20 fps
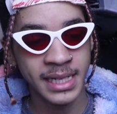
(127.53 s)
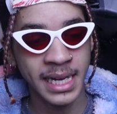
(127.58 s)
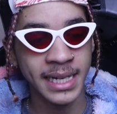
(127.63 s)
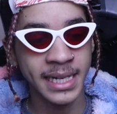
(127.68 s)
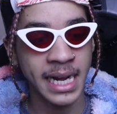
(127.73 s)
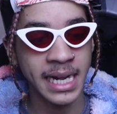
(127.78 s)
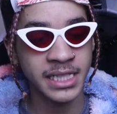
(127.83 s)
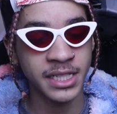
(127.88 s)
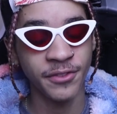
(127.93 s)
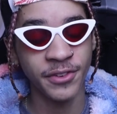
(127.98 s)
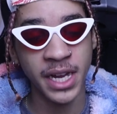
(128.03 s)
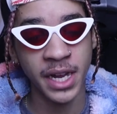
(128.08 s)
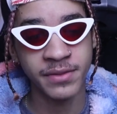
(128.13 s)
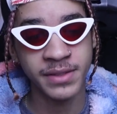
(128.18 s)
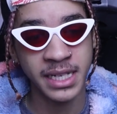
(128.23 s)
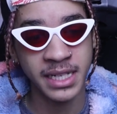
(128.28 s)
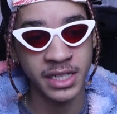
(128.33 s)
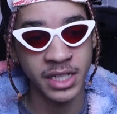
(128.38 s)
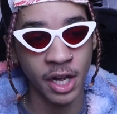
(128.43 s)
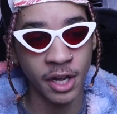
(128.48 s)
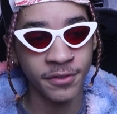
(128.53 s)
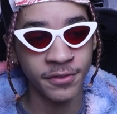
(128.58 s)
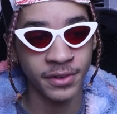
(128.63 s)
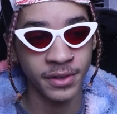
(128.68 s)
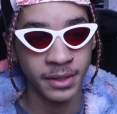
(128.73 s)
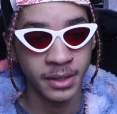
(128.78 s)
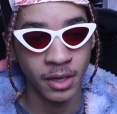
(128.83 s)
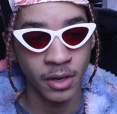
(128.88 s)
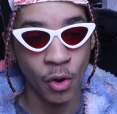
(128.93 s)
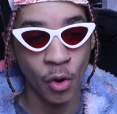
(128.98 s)
off. So yeah, guys, I think I've said enough.
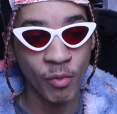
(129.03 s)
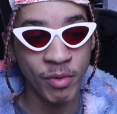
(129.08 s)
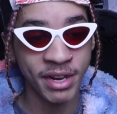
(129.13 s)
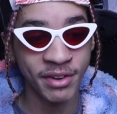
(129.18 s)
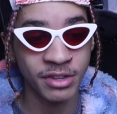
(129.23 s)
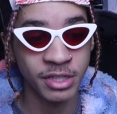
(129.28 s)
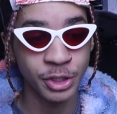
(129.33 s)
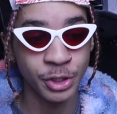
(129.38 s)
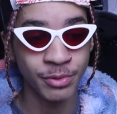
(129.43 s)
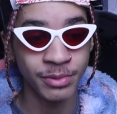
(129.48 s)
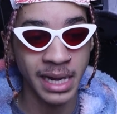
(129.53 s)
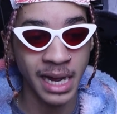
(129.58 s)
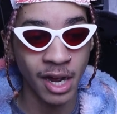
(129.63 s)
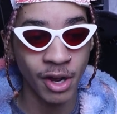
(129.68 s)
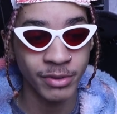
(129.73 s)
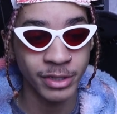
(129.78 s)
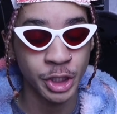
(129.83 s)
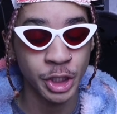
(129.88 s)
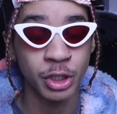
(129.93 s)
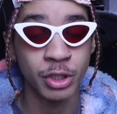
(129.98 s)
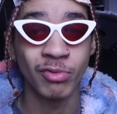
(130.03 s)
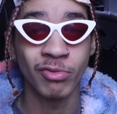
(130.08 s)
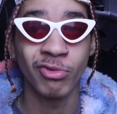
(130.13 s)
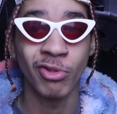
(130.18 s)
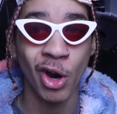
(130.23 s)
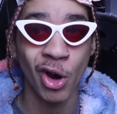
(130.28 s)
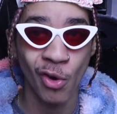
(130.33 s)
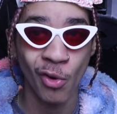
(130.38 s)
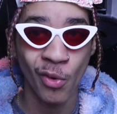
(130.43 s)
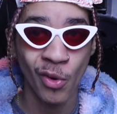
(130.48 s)
All we have to do now is just
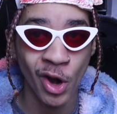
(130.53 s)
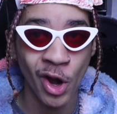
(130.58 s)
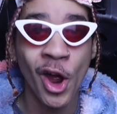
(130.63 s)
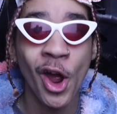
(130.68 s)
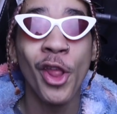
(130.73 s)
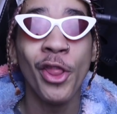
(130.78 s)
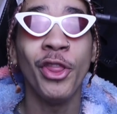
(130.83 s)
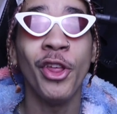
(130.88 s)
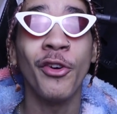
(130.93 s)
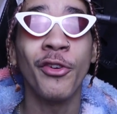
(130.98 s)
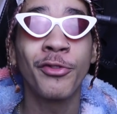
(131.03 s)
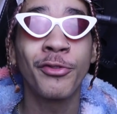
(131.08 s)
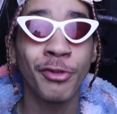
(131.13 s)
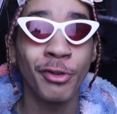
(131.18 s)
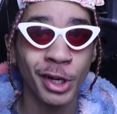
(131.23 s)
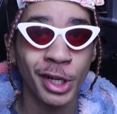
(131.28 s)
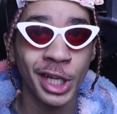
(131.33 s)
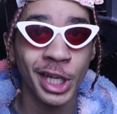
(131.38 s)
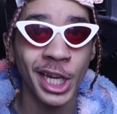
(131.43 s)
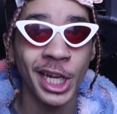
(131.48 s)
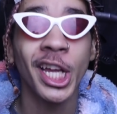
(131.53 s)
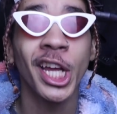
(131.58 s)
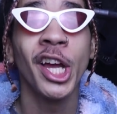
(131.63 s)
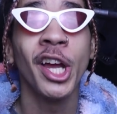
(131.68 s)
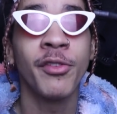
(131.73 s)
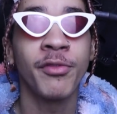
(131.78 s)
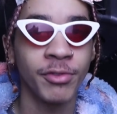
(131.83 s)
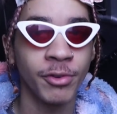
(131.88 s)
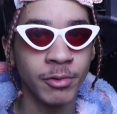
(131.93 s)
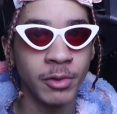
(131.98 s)
roll the freaking
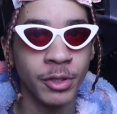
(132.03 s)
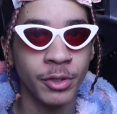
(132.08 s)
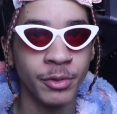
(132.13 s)
Fruit